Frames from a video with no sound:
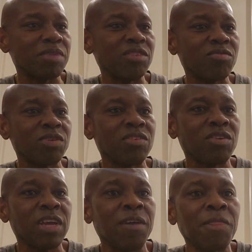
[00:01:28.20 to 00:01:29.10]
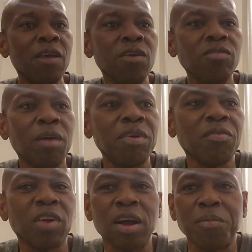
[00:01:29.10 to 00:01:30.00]
suite. So yeah, so I'm here
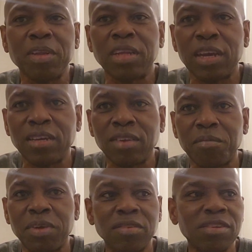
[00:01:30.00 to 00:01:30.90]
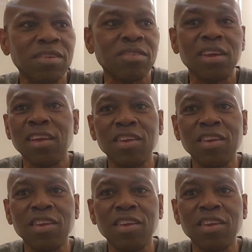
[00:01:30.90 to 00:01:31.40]
for a couple of days on business.